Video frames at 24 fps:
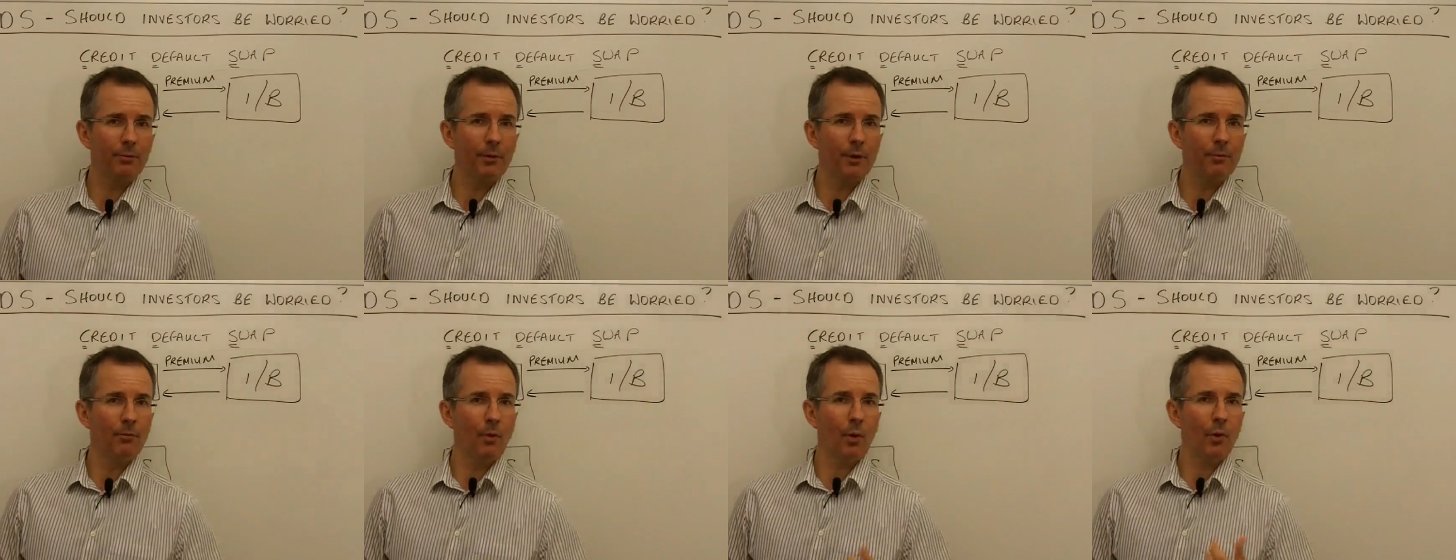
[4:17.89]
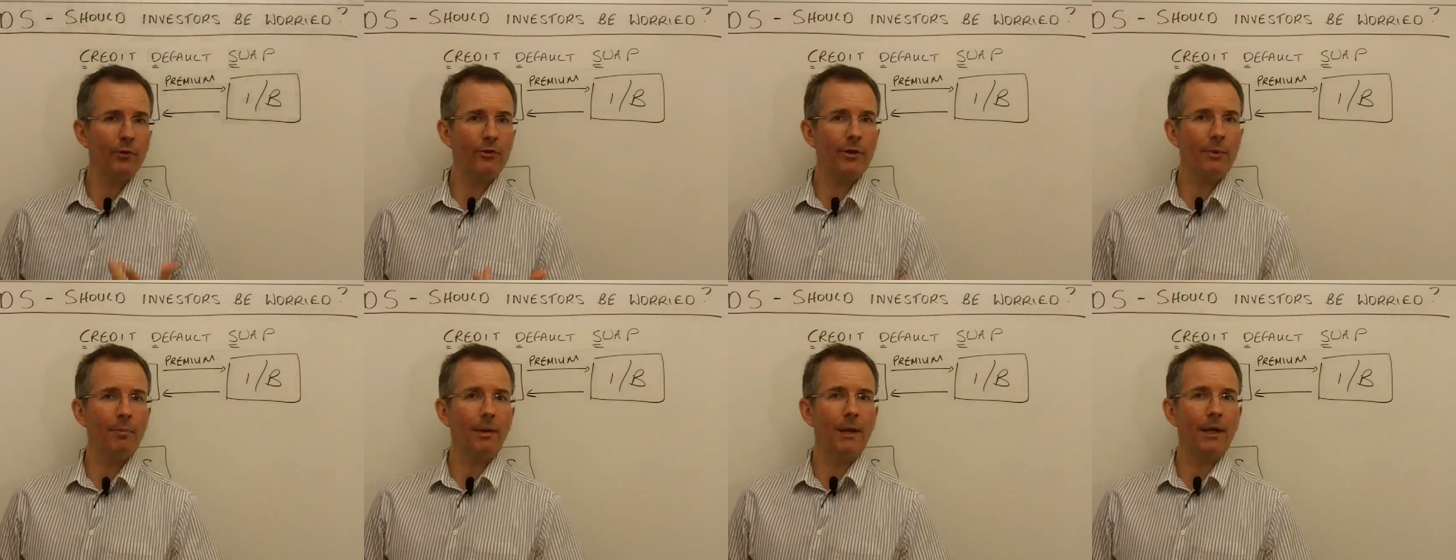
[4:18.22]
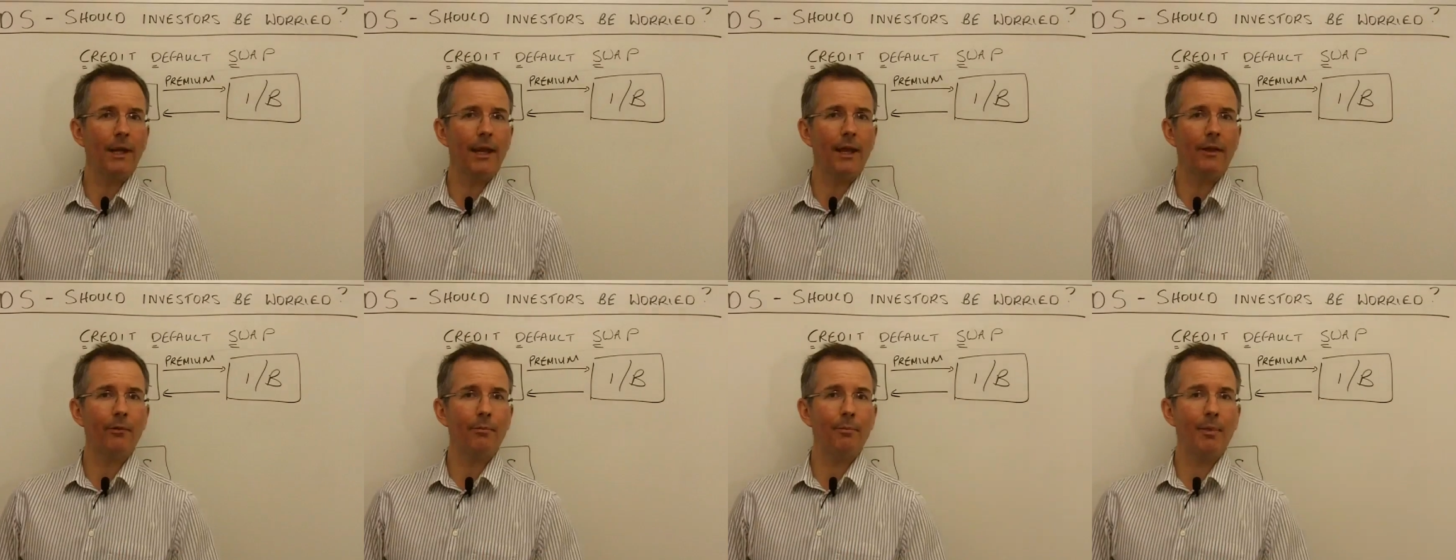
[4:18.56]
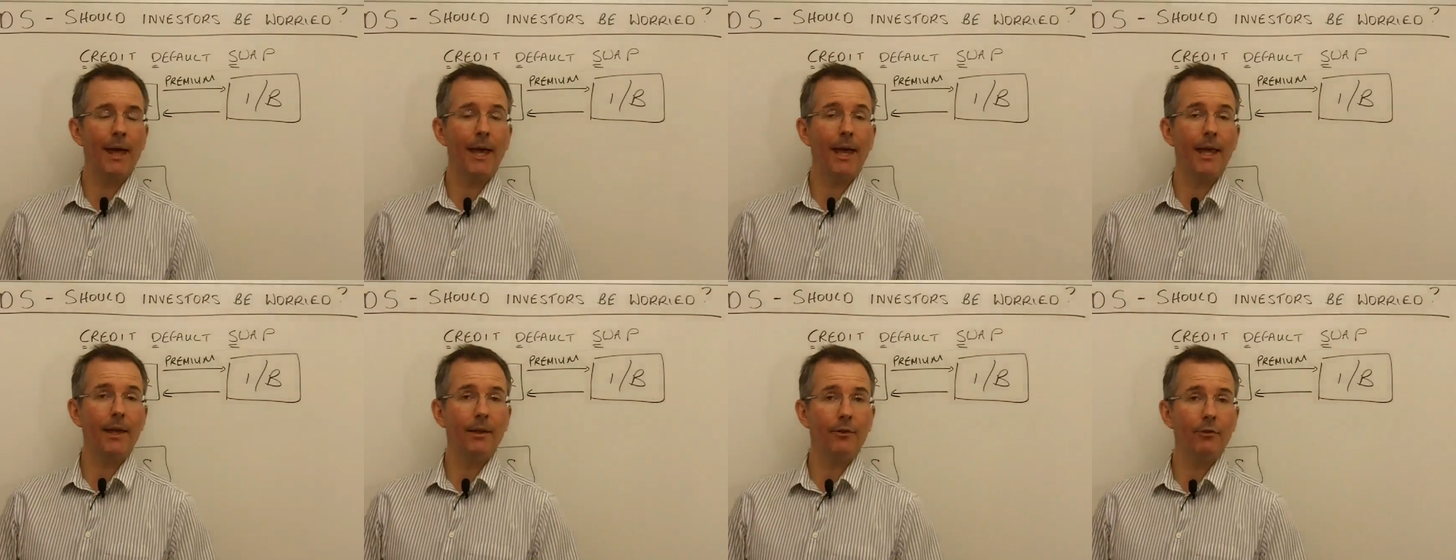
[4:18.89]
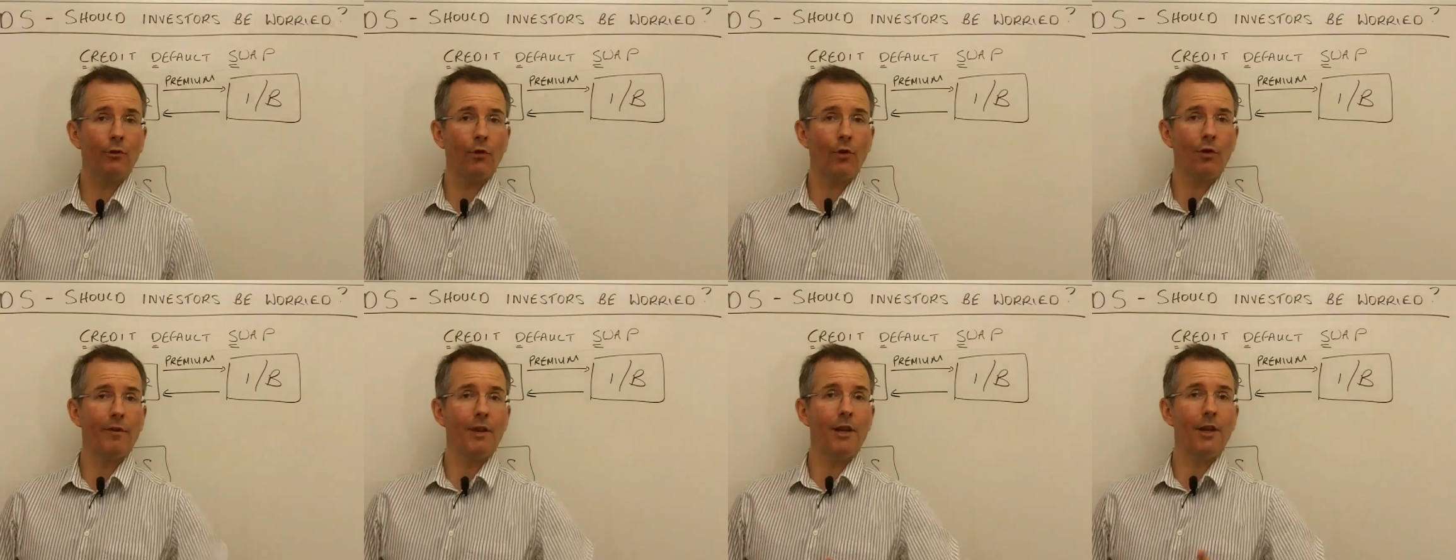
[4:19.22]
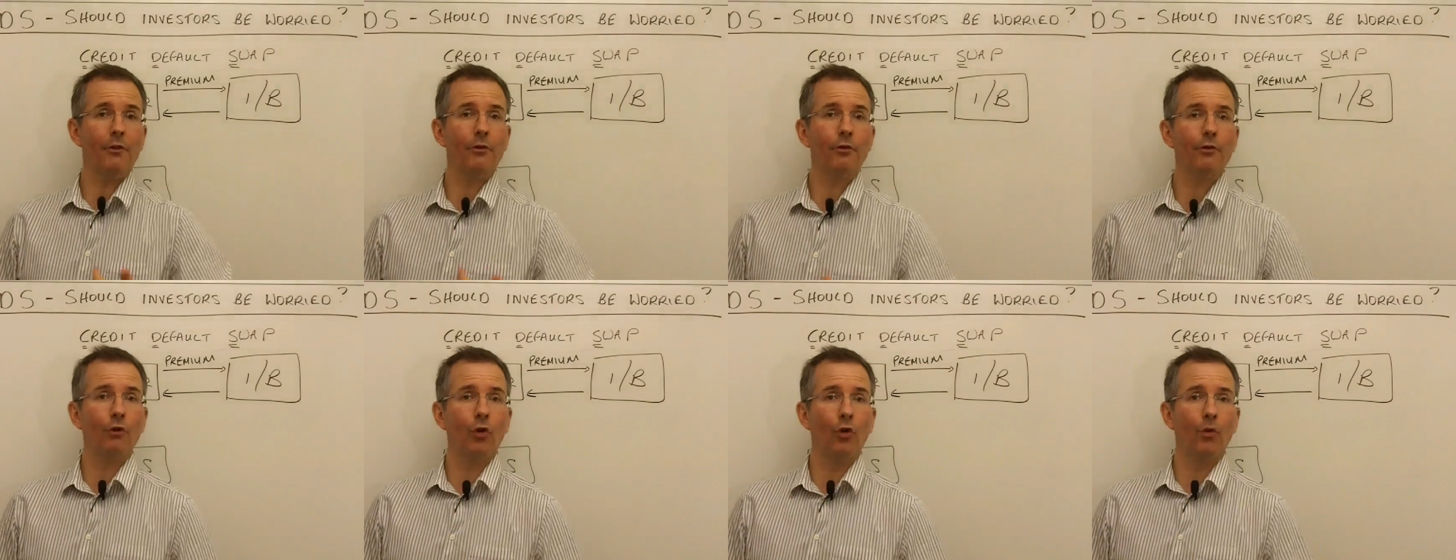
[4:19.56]
but more typically it's paid sort of in
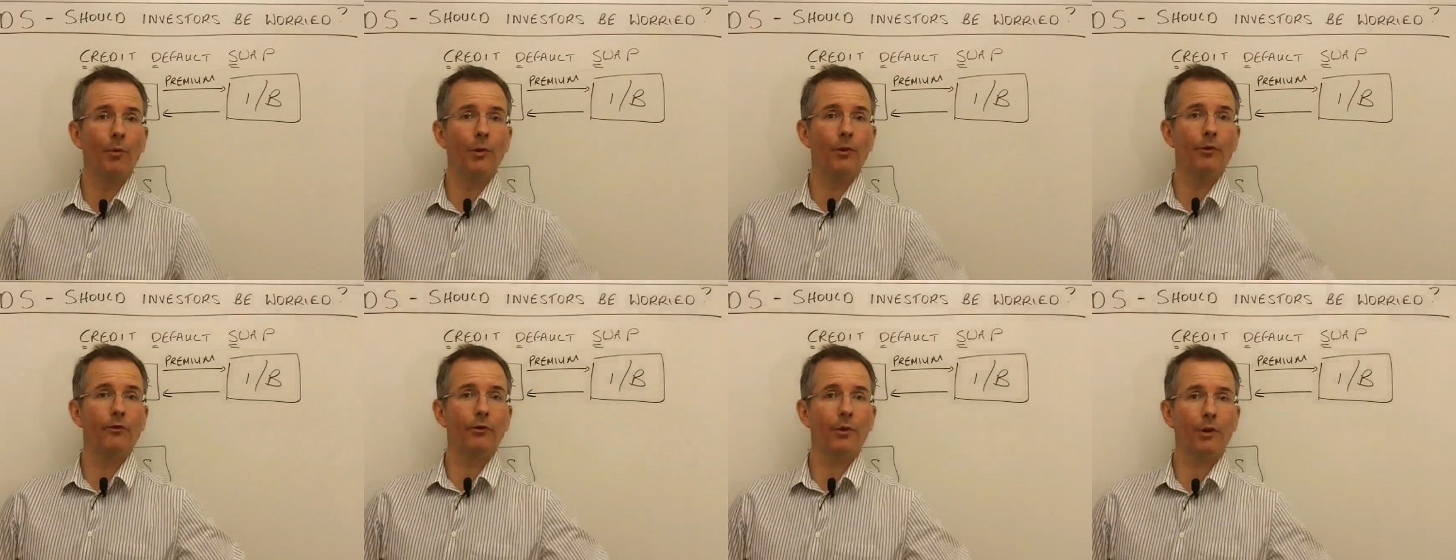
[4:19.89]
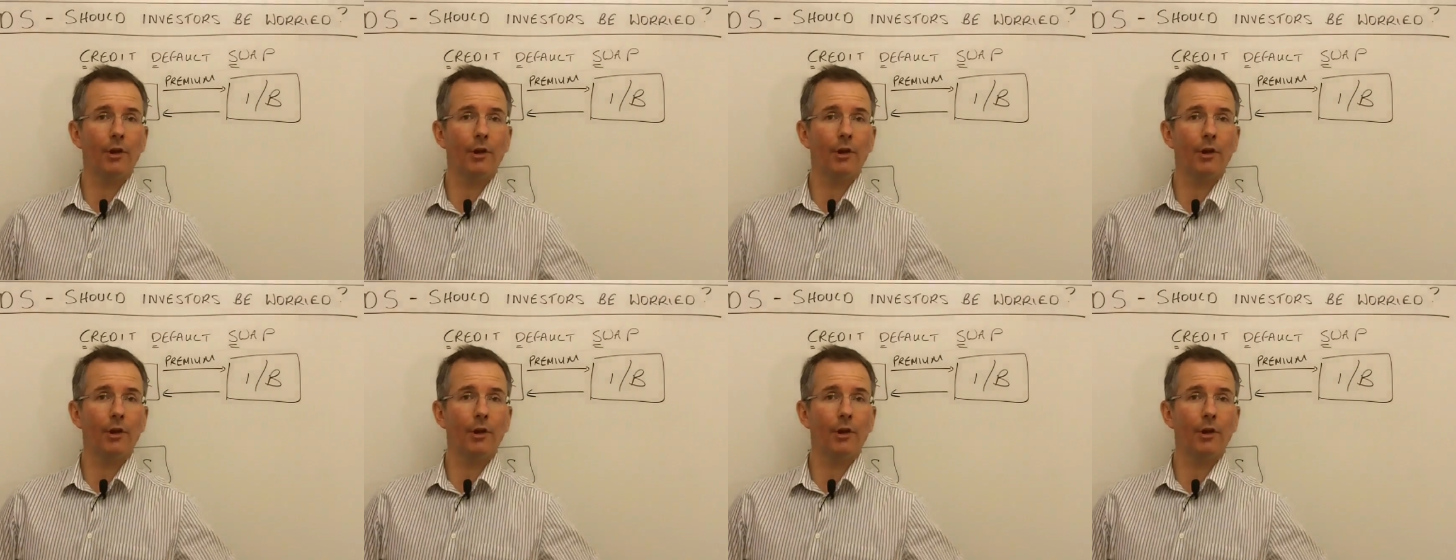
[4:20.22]
instalments